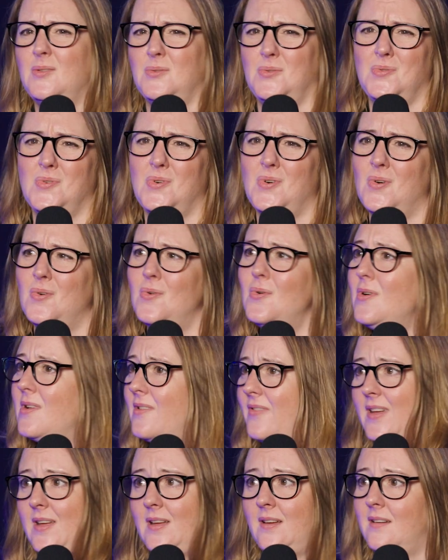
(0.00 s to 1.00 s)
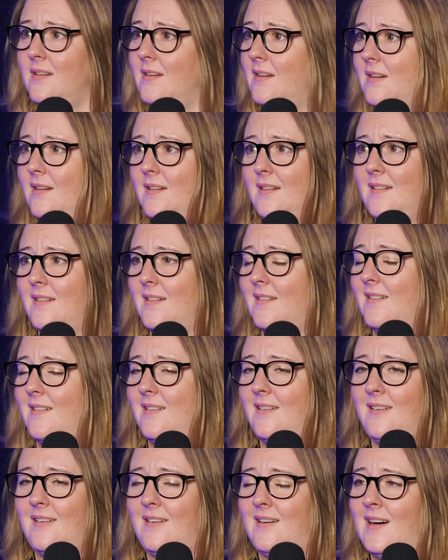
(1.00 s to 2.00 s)
Oh, all of it.
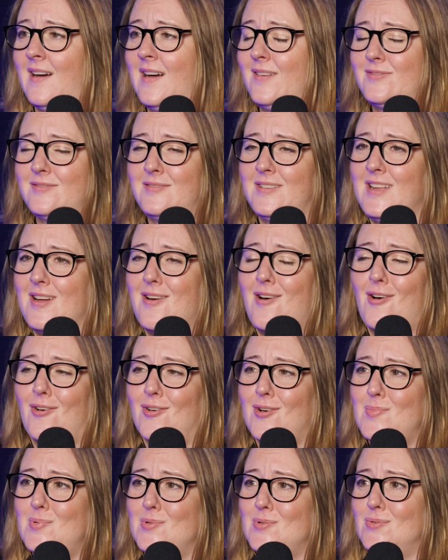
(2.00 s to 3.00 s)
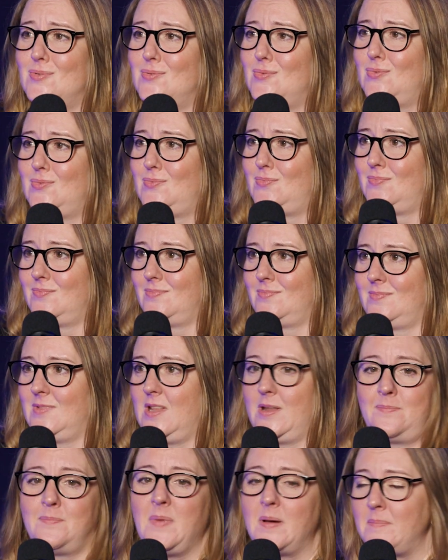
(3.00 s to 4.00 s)
I have a really horrible...
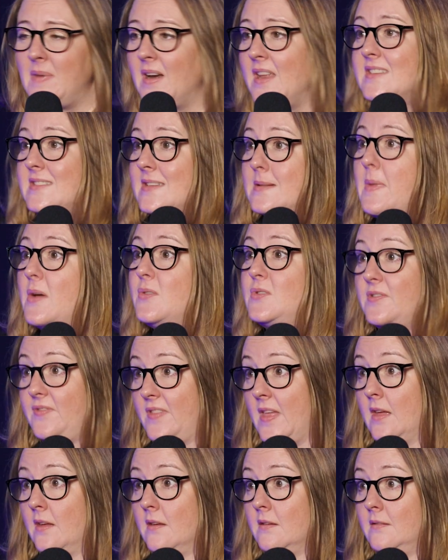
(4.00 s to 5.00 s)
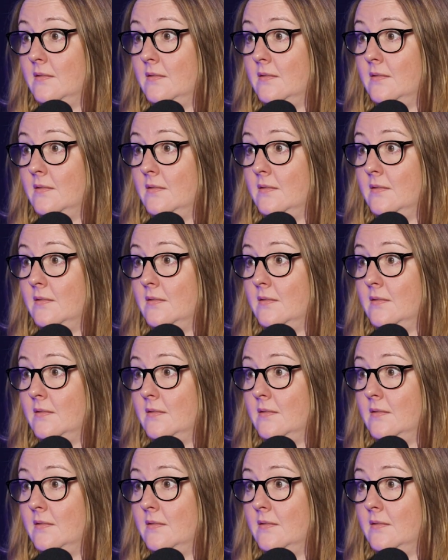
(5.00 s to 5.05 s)
Money is an emotive thing.